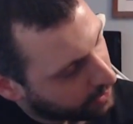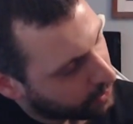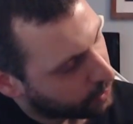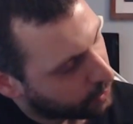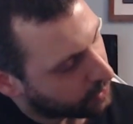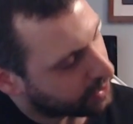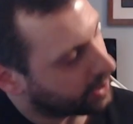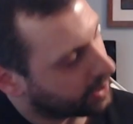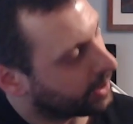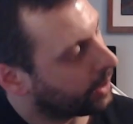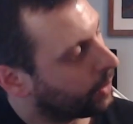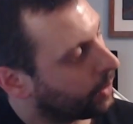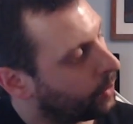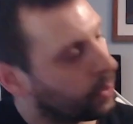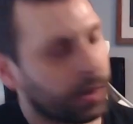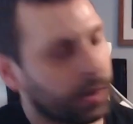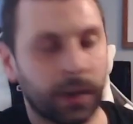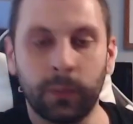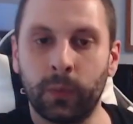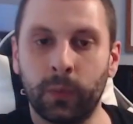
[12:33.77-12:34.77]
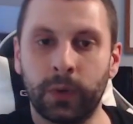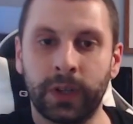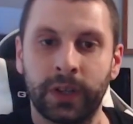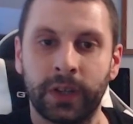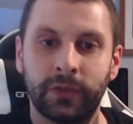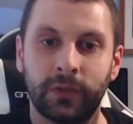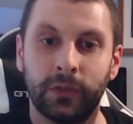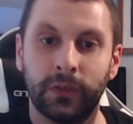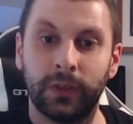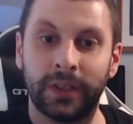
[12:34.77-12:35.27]
Yorkshire Gold and
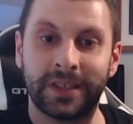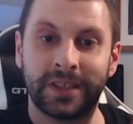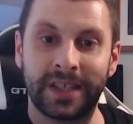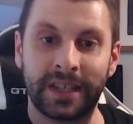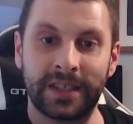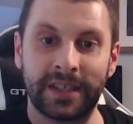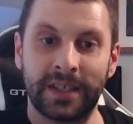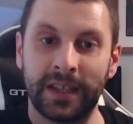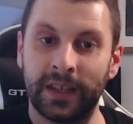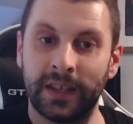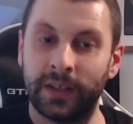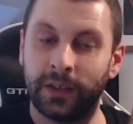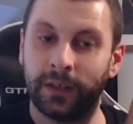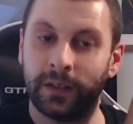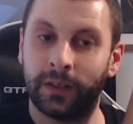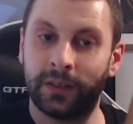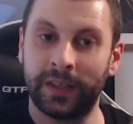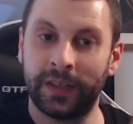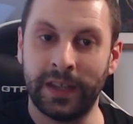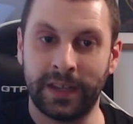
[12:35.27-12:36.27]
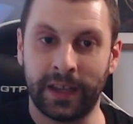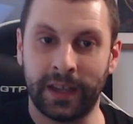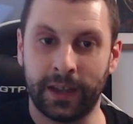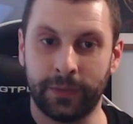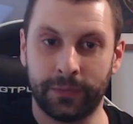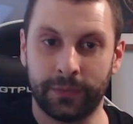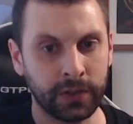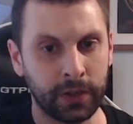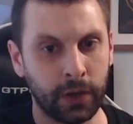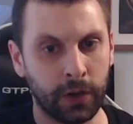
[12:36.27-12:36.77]
160 decaf.